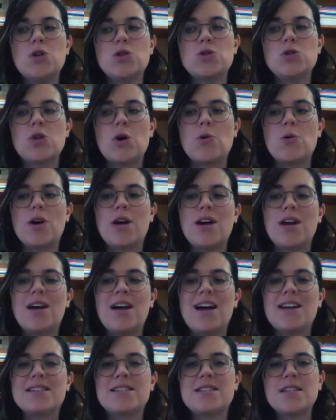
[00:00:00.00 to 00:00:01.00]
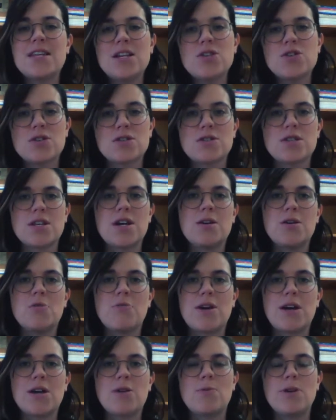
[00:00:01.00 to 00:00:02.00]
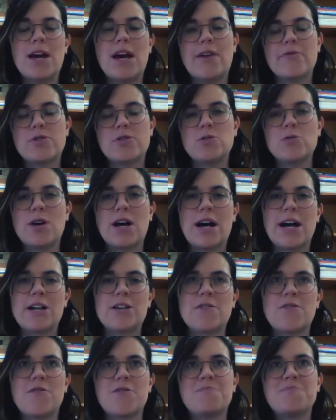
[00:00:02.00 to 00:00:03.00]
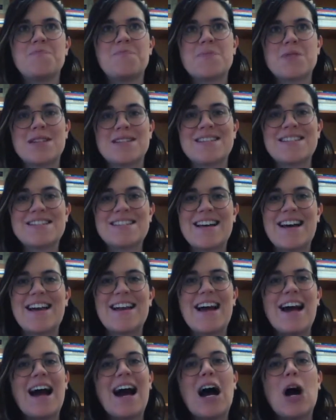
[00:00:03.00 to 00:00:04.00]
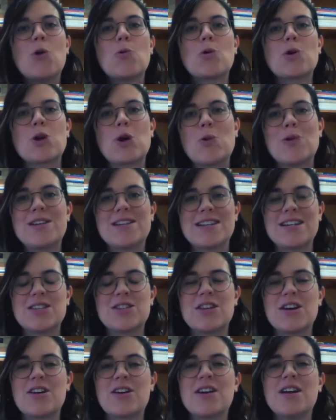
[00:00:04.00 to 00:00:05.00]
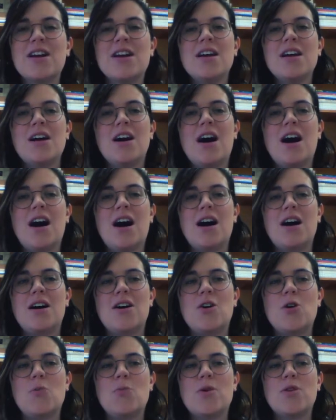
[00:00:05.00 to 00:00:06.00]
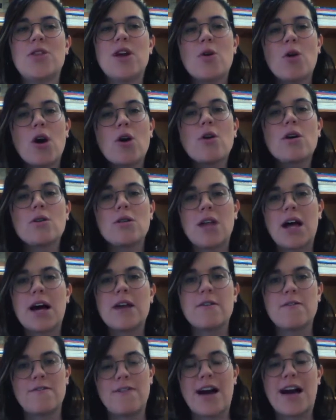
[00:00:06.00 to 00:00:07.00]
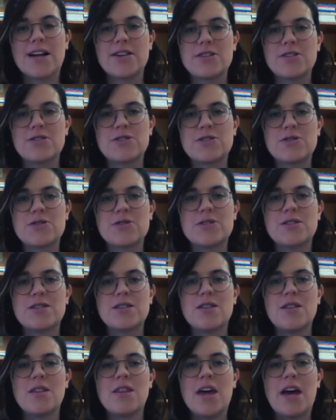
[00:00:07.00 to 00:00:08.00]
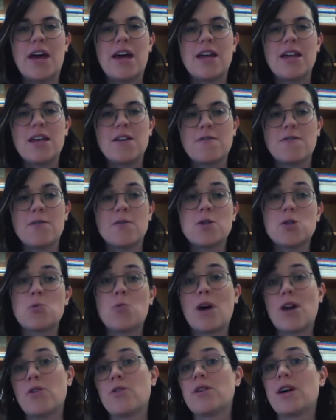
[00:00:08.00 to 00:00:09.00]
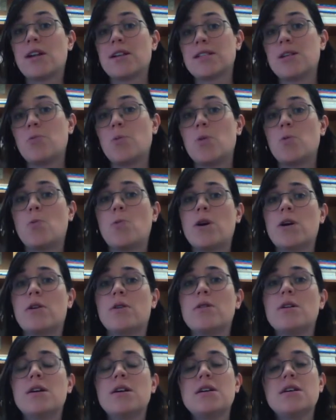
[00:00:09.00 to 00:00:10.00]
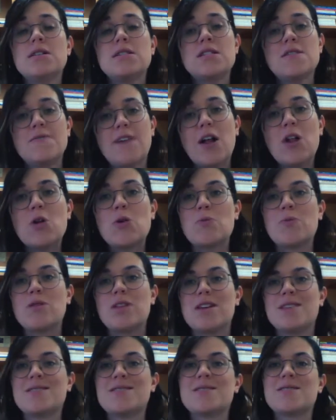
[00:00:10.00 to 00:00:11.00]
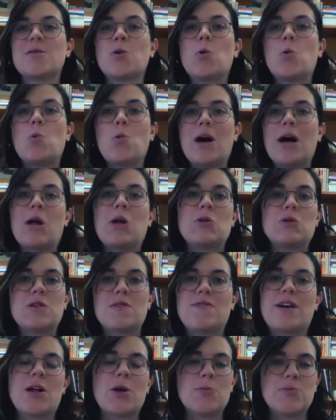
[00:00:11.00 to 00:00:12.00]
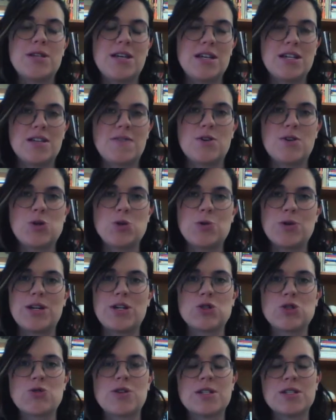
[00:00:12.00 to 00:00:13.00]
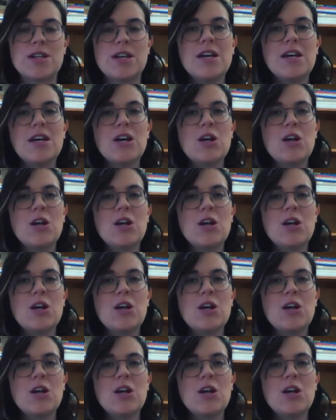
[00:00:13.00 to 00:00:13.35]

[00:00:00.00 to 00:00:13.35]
So as teachers, right, we have to kind of decide how we're going to get there. There are a lot of factors that influence whether or not someone will develop this well-developed individual interest.